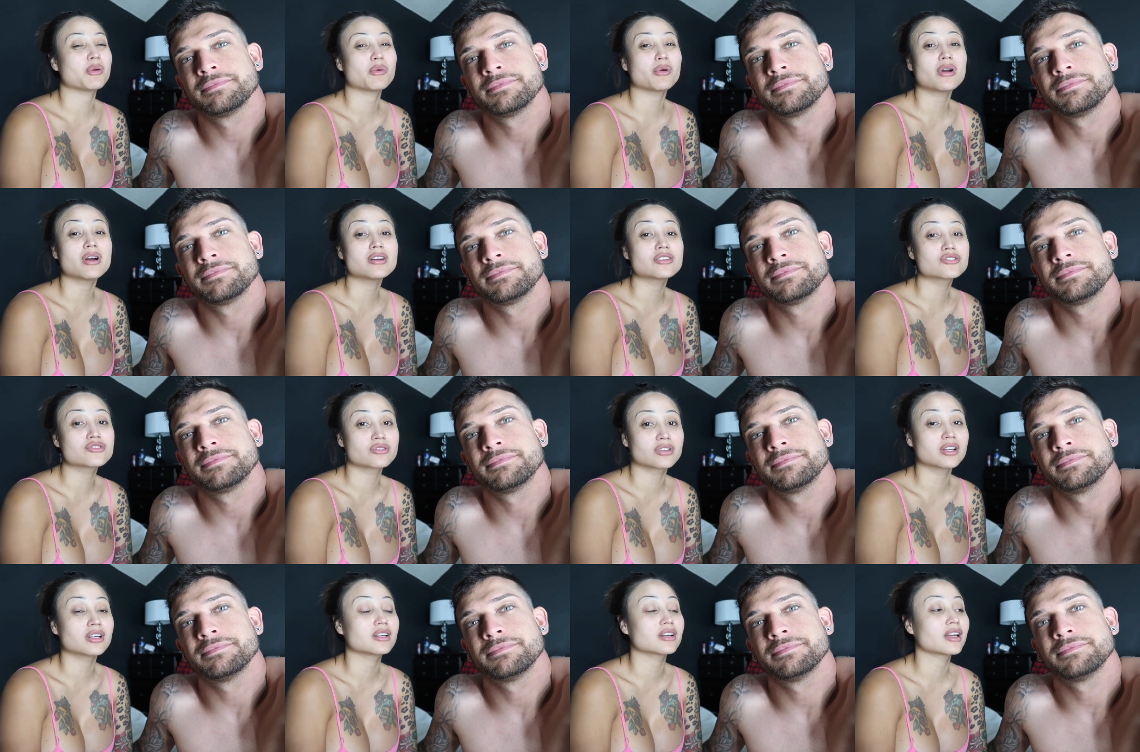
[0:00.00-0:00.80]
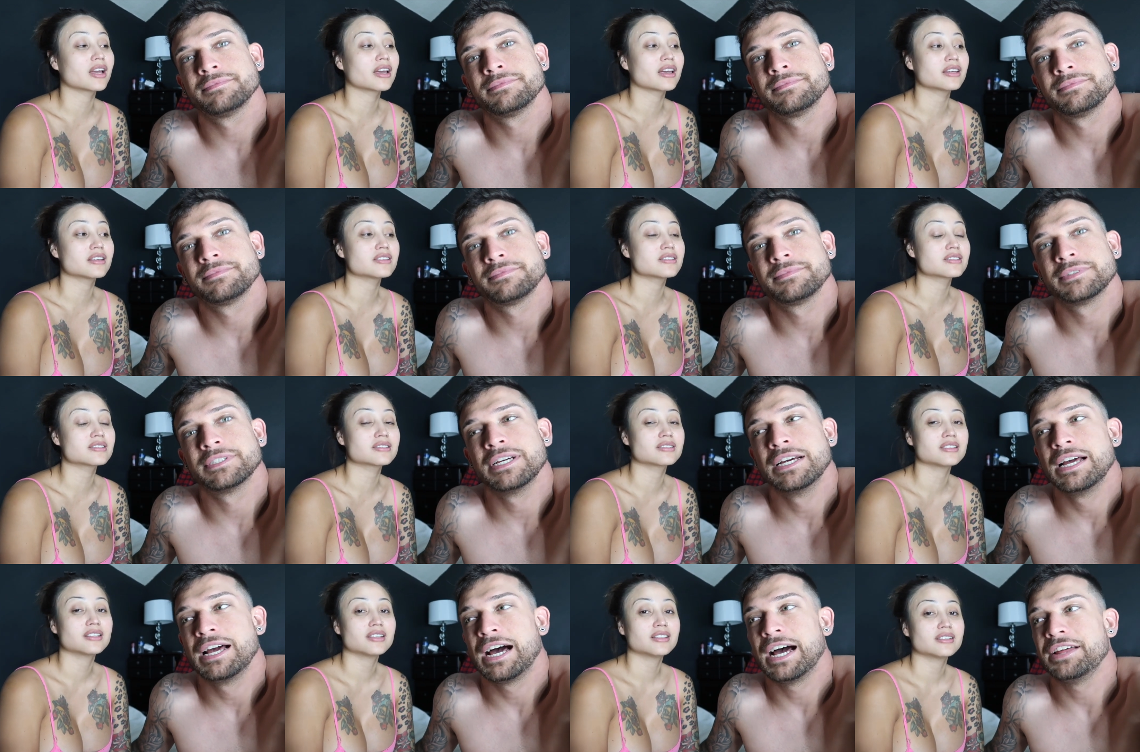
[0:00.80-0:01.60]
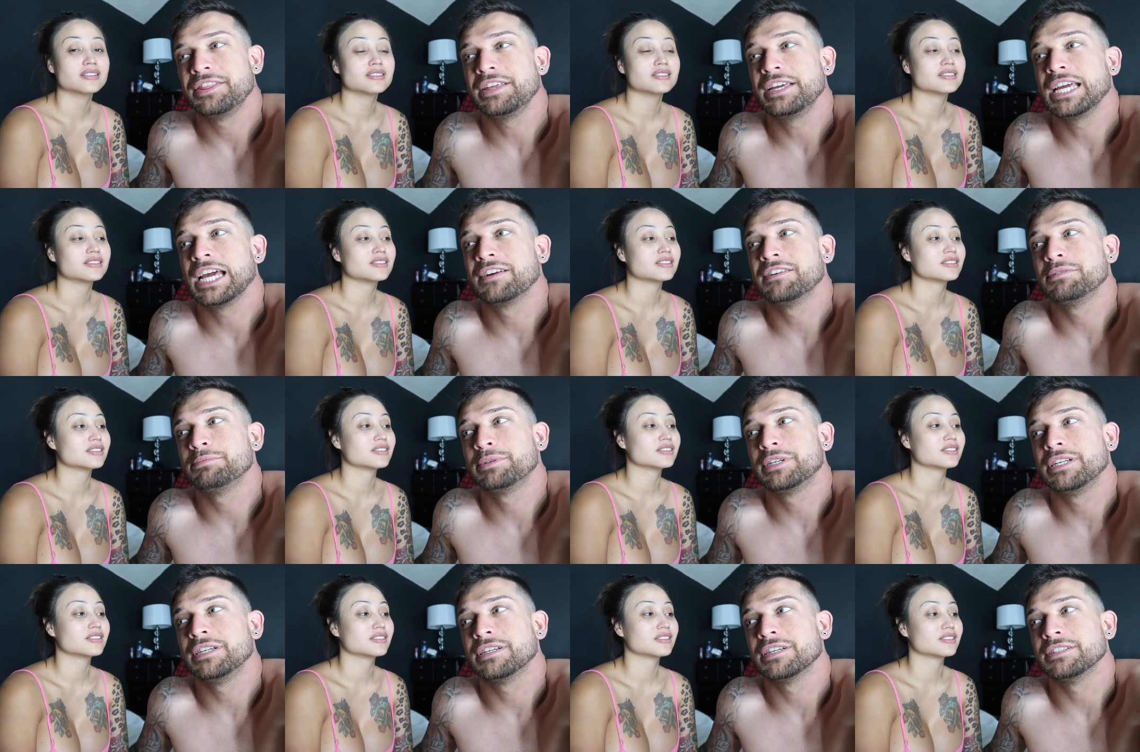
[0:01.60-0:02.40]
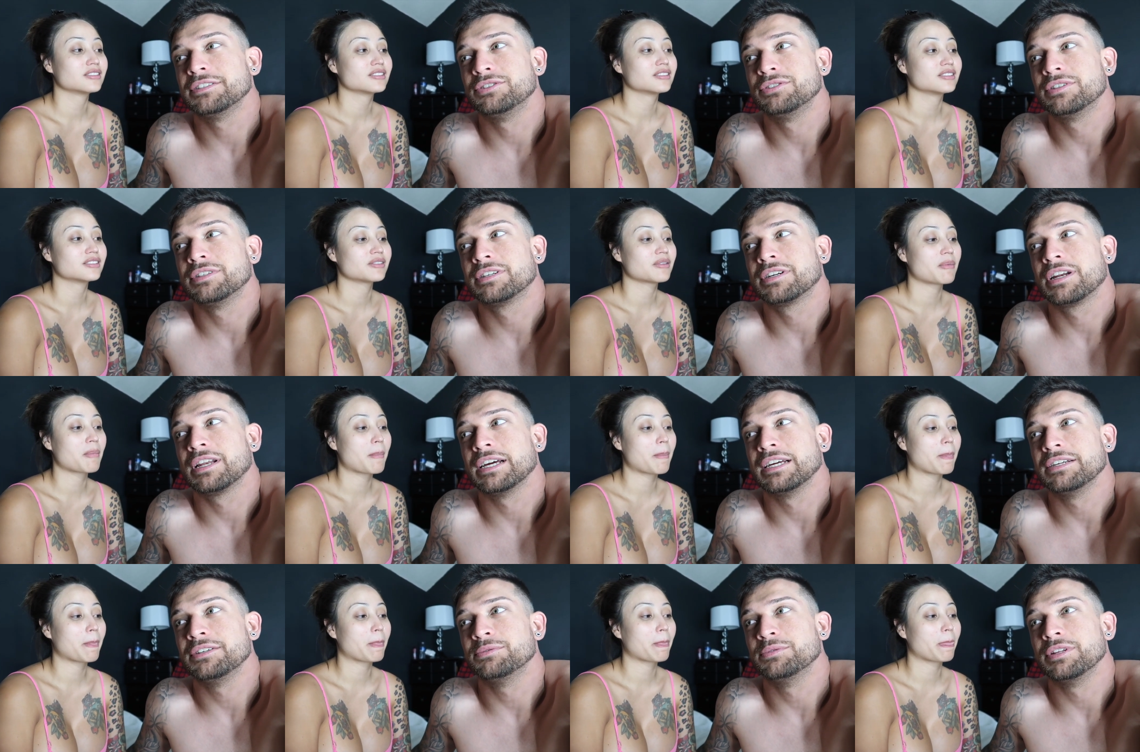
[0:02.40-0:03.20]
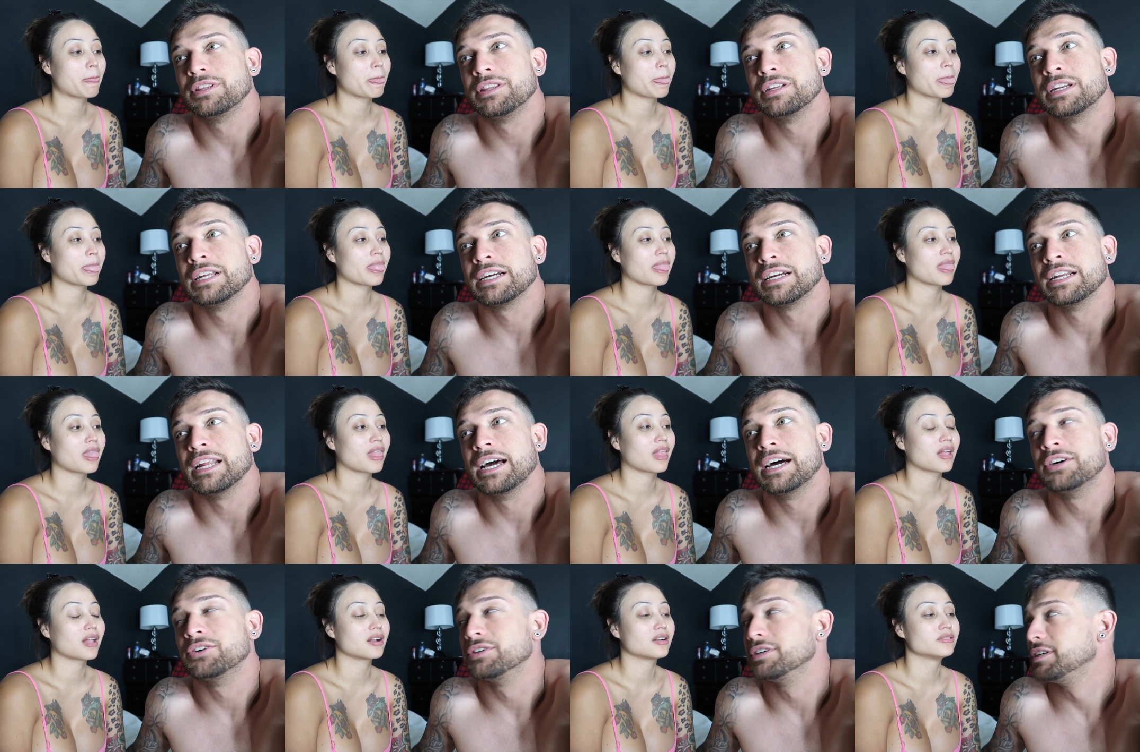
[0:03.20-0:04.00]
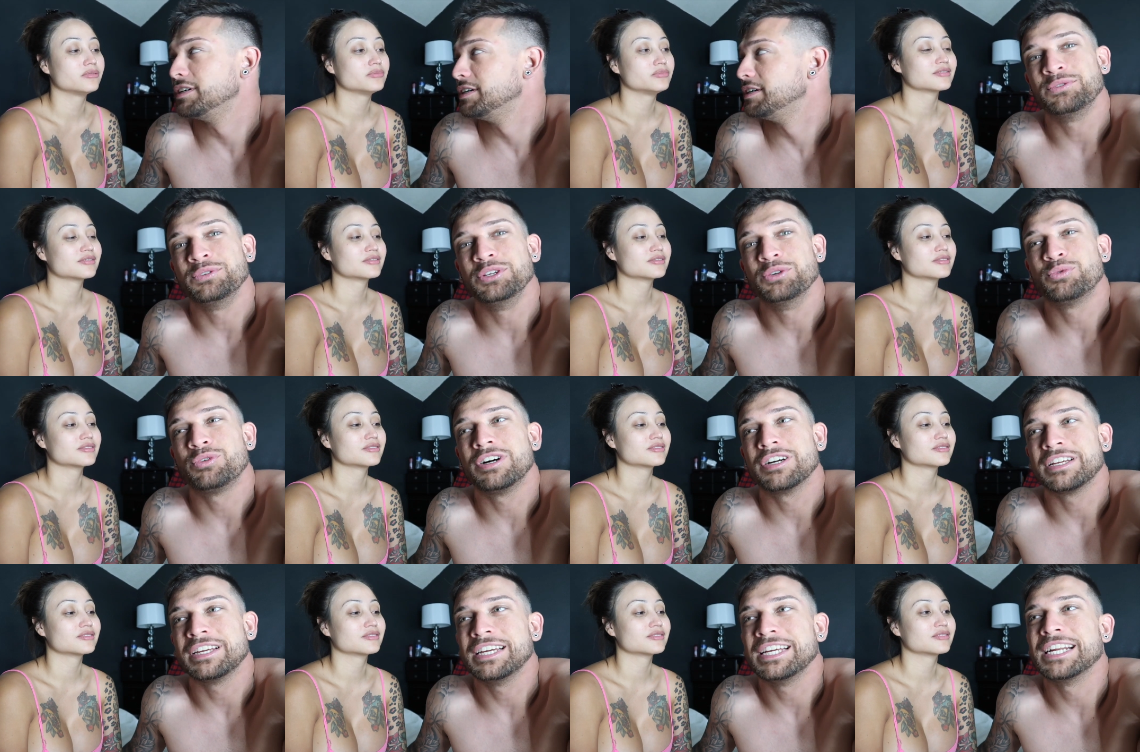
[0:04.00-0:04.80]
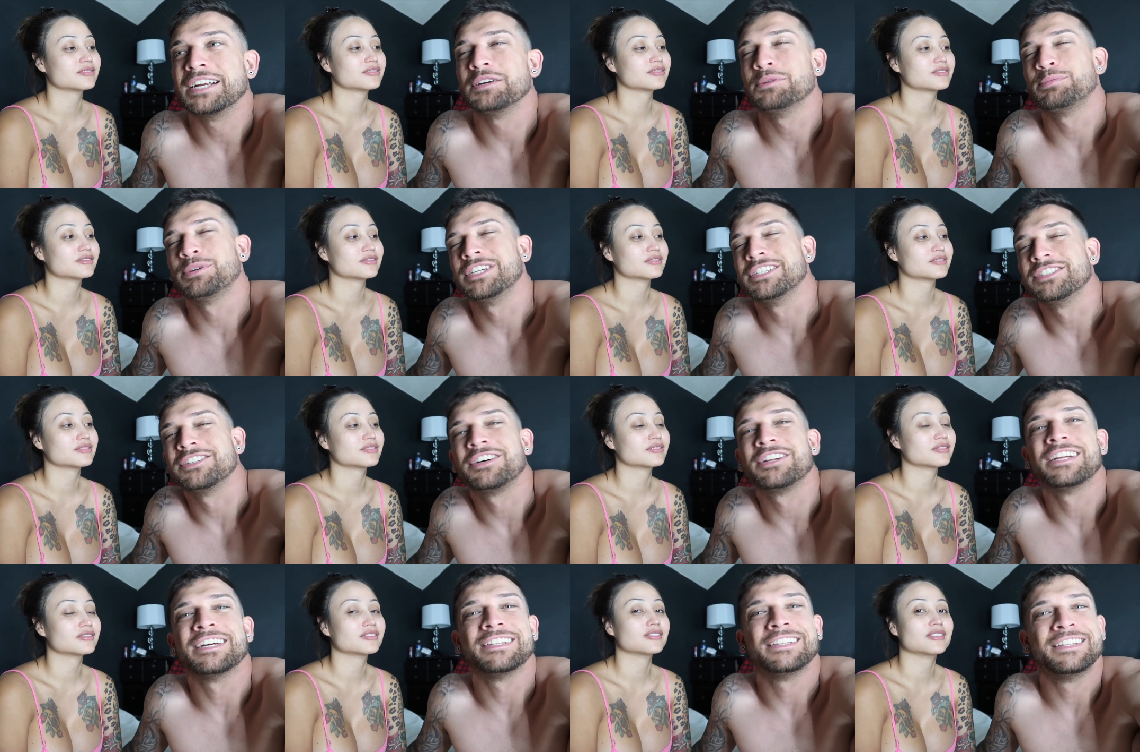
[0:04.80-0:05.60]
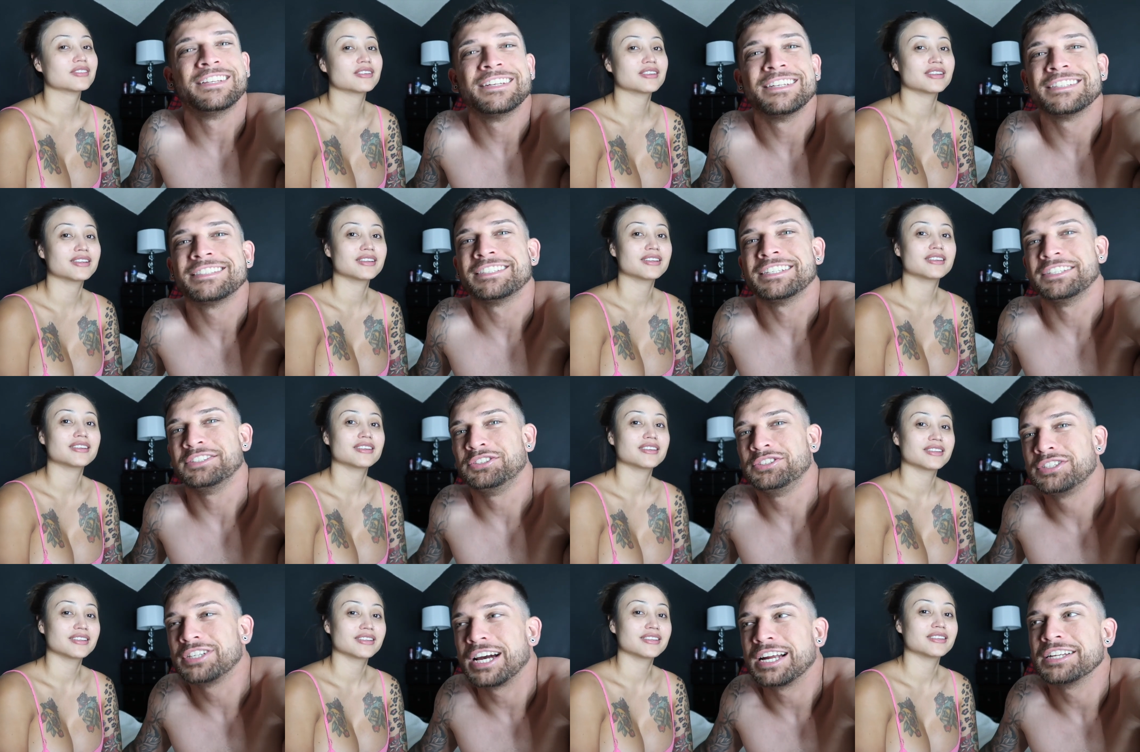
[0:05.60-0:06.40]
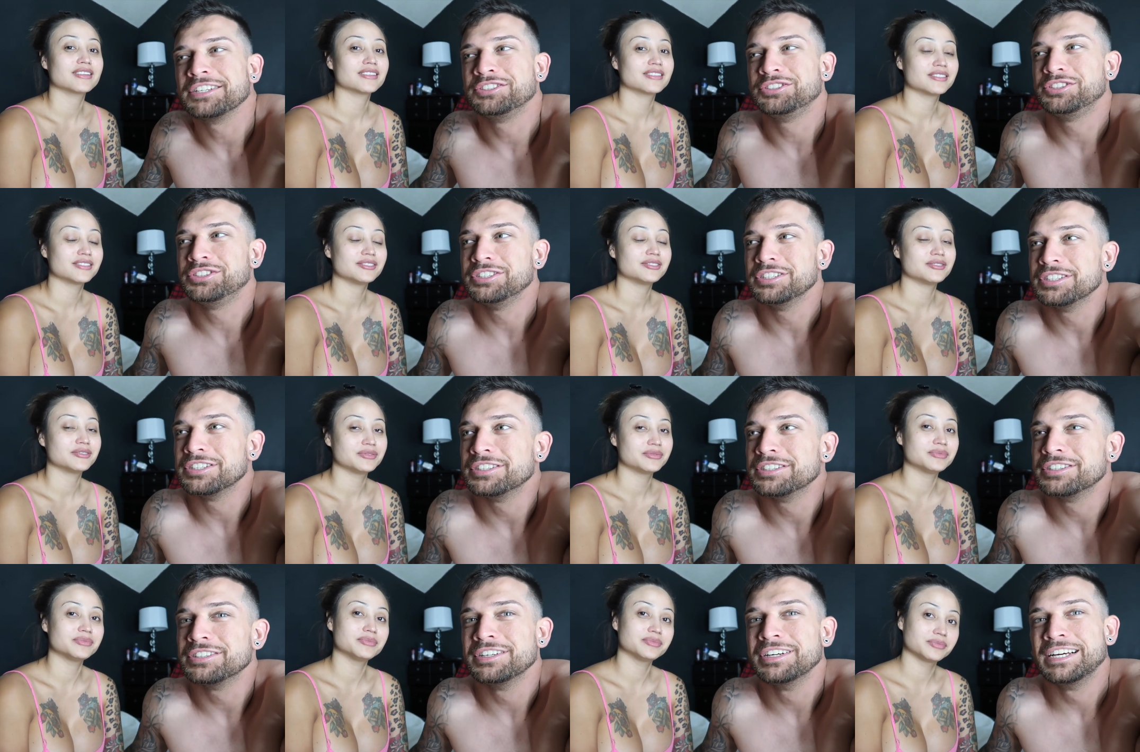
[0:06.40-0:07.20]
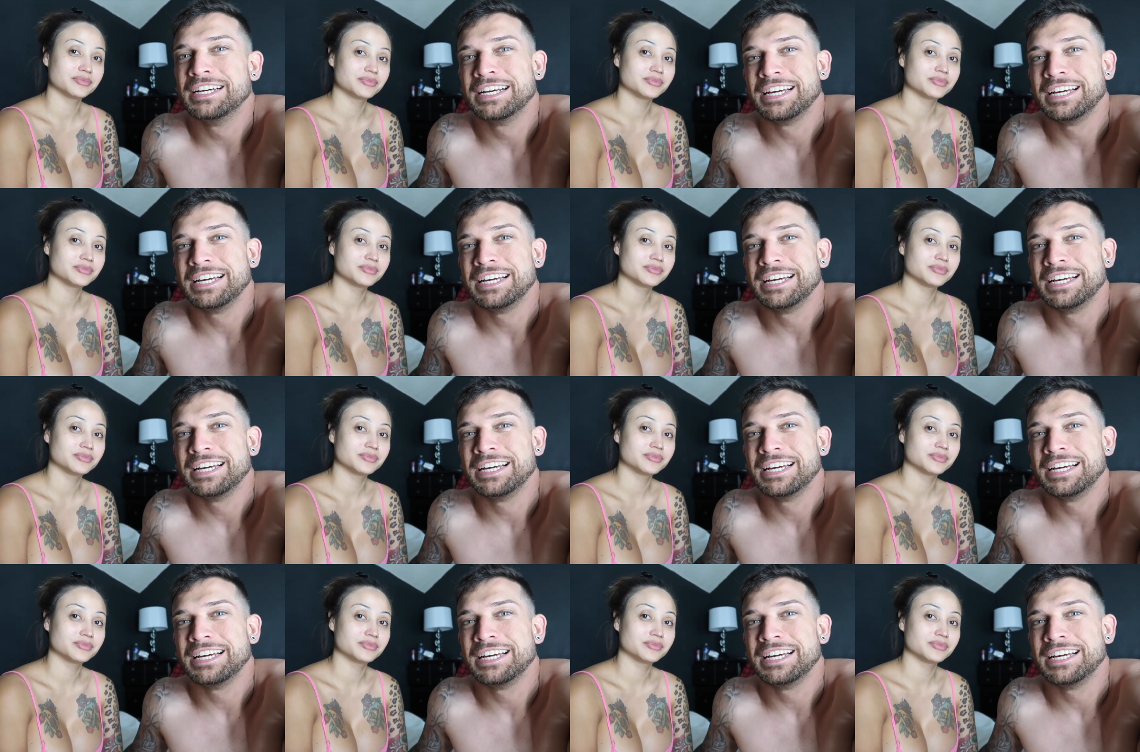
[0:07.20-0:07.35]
Speaker 1: We were all drunk, guys.
Speaker 2: I think everybody got drunk like within like an hour. When you walk in, everybody's all like this, like kind of chill,